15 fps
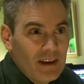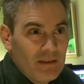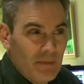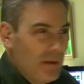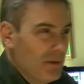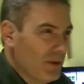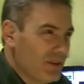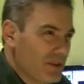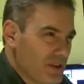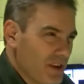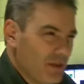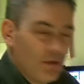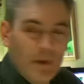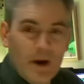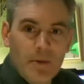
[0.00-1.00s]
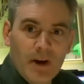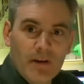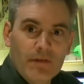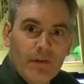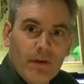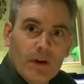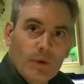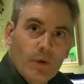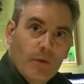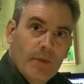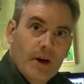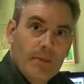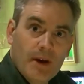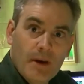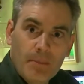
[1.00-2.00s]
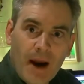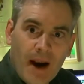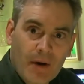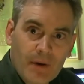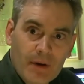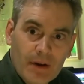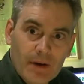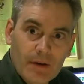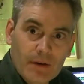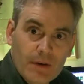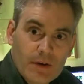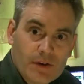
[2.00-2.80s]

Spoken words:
Maybe not a sequel, maybe a follow-on, maybe a parallel